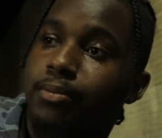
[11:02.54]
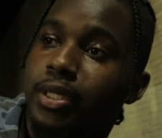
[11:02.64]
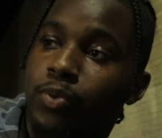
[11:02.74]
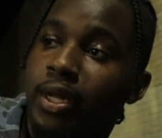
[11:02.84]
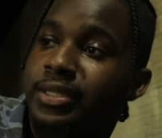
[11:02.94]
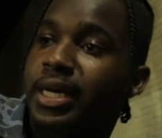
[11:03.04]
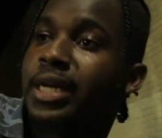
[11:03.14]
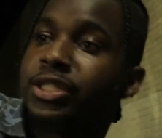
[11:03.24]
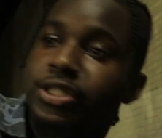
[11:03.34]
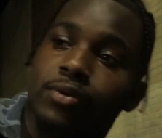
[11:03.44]
as well as the
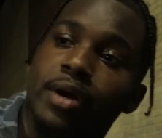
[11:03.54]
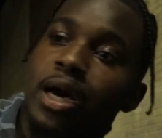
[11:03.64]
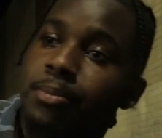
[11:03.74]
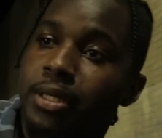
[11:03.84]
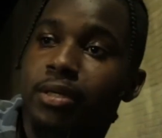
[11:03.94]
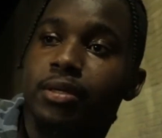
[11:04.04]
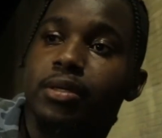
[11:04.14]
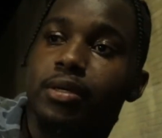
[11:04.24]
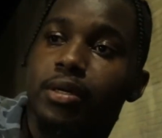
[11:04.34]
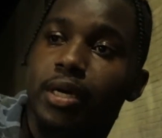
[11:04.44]
energy around me,
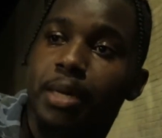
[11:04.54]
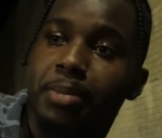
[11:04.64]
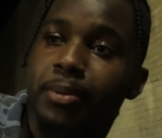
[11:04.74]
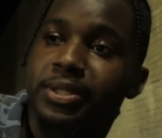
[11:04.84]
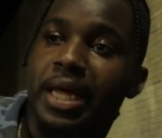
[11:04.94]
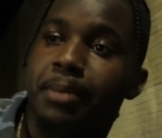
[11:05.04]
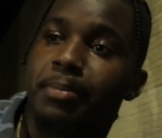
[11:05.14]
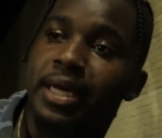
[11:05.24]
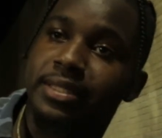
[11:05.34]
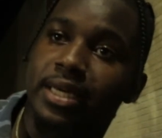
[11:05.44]
and be able to like
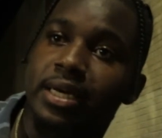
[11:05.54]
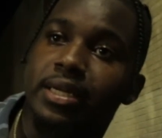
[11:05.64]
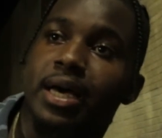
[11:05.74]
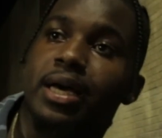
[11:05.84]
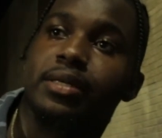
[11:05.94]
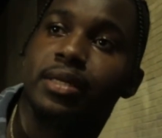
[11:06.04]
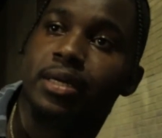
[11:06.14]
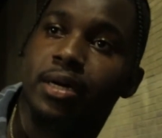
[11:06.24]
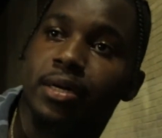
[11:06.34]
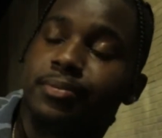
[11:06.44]
maintain that
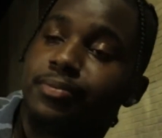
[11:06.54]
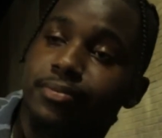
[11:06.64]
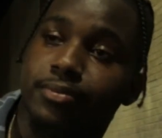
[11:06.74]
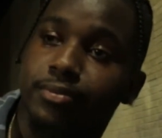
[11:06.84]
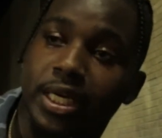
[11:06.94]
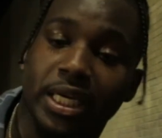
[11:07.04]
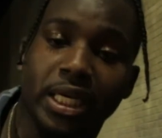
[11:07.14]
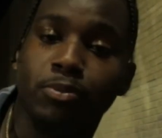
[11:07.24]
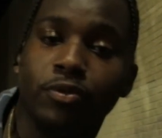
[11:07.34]
and yeah, keep